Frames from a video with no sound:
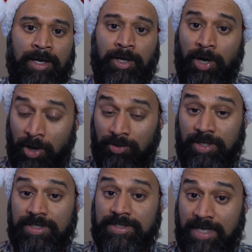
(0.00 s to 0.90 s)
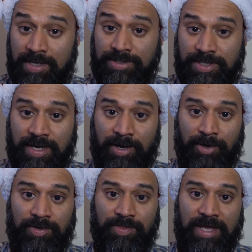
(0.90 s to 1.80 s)
Carly says to
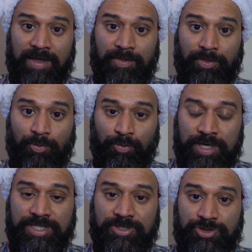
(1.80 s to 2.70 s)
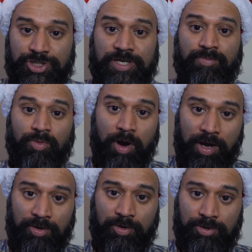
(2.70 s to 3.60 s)
Erin that the reason she
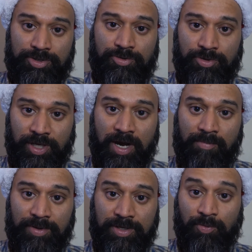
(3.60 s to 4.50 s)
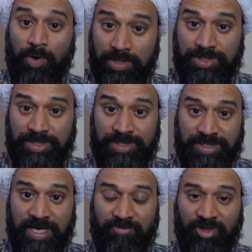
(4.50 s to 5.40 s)
brought her to the company was to
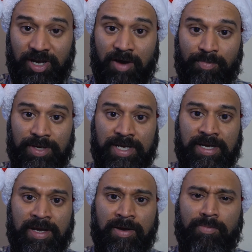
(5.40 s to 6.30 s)
save the company,